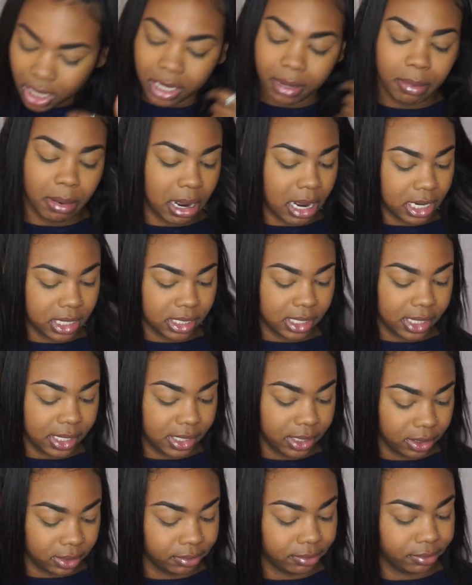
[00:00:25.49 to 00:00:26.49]

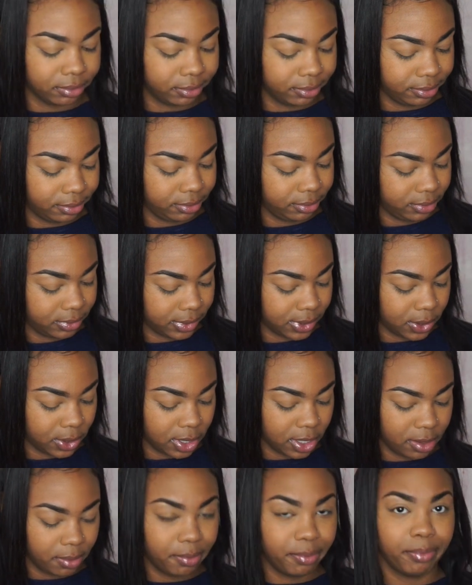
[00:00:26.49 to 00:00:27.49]
unboxing
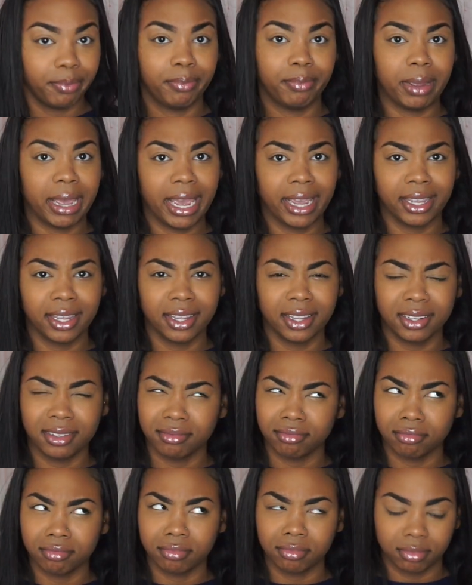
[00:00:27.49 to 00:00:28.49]
or
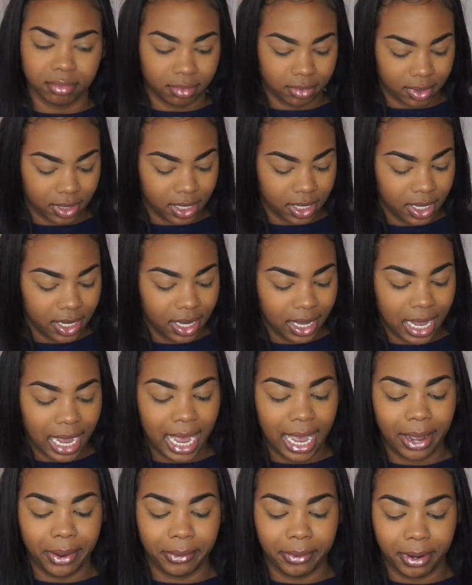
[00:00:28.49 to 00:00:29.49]
unpacking?
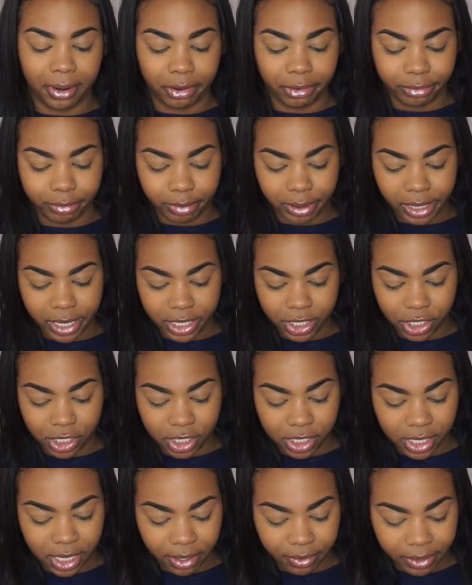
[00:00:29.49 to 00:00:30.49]
I don't know, but let's
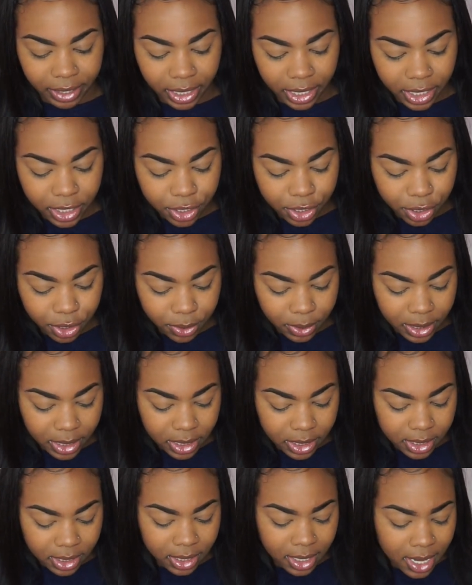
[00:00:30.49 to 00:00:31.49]
just get right into
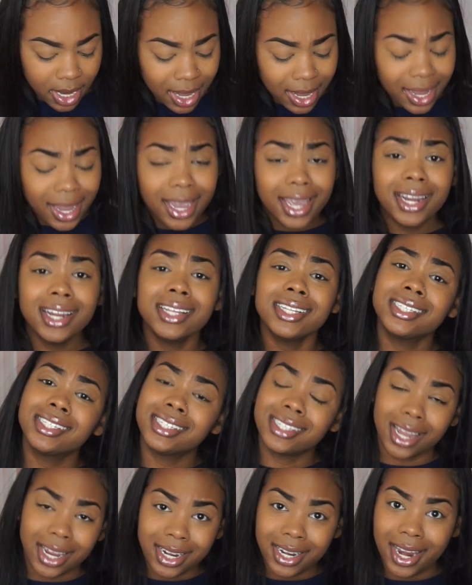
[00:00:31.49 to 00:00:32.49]
it. It is
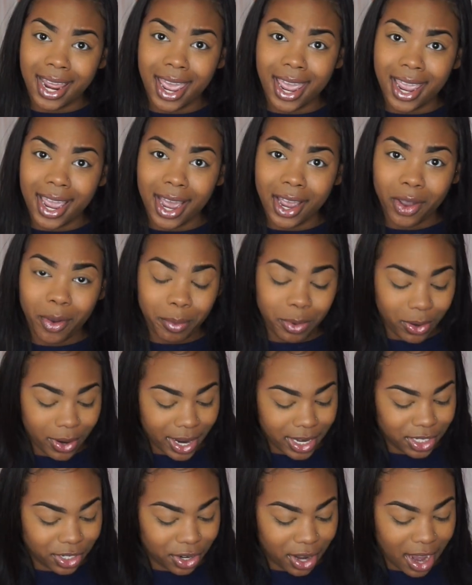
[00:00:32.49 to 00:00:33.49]
Sunday. I hope you
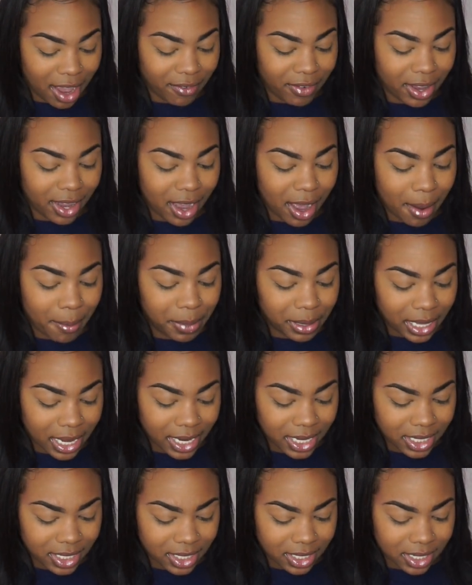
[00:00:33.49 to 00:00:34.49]
guys are having a
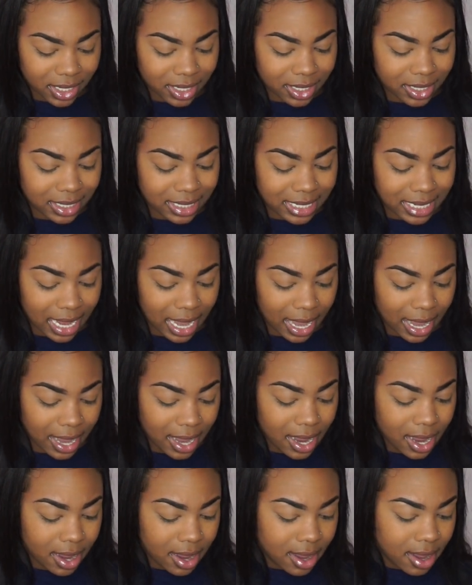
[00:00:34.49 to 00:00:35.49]
blessed
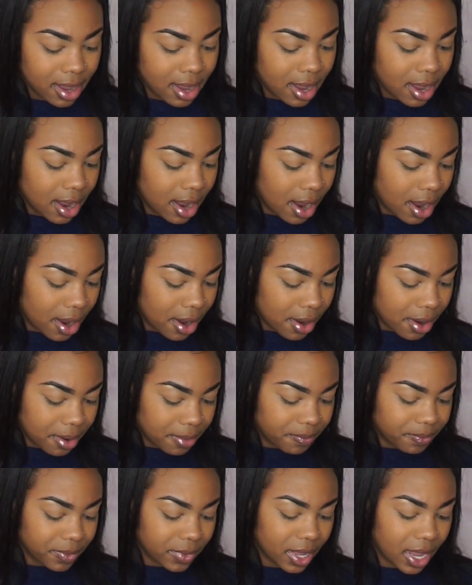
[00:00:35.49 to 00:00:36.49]
day.
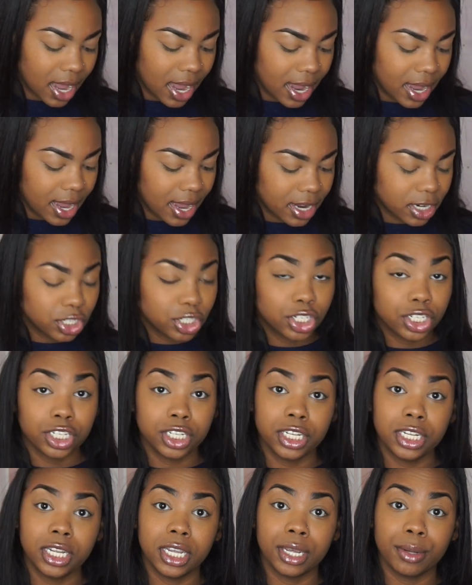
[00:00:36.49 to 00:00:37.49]
I
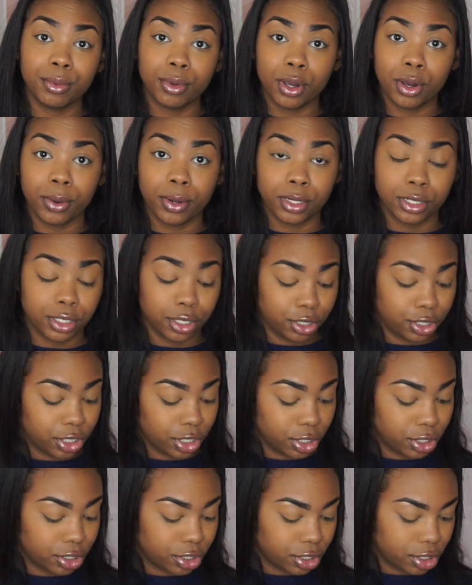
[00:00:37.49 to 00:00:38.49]
actually am going to
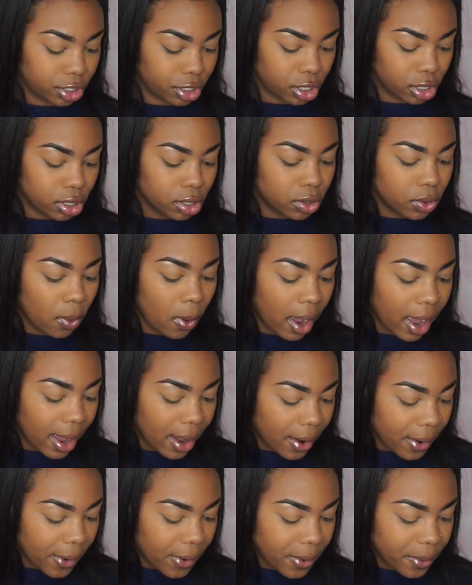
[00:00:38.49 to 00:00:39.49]
church in a little
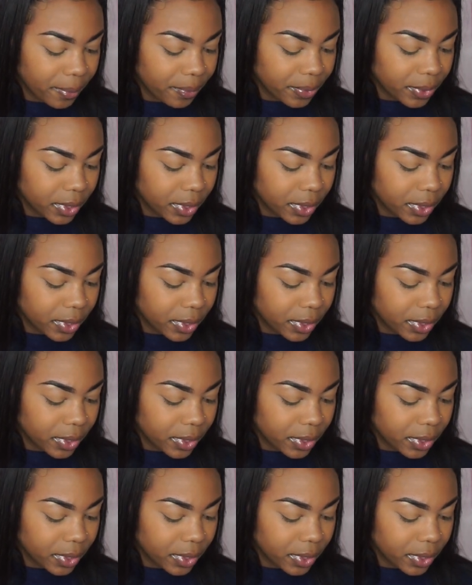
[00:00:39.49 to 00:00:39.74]
while.